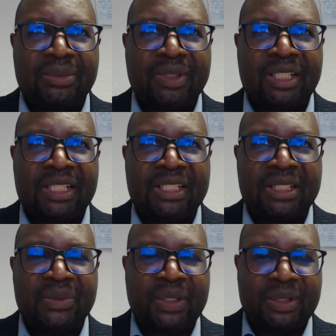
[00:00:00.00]
England, and
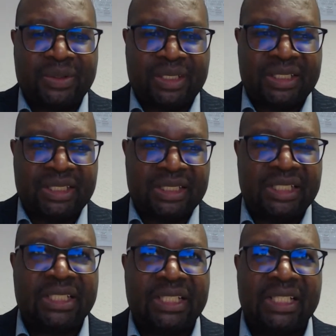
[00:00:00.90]
Wales, and
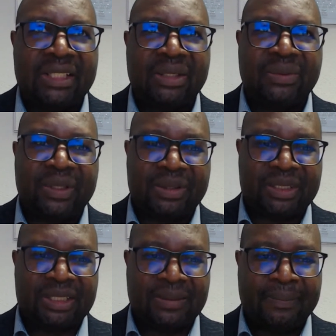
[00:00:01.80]
indeed in the world.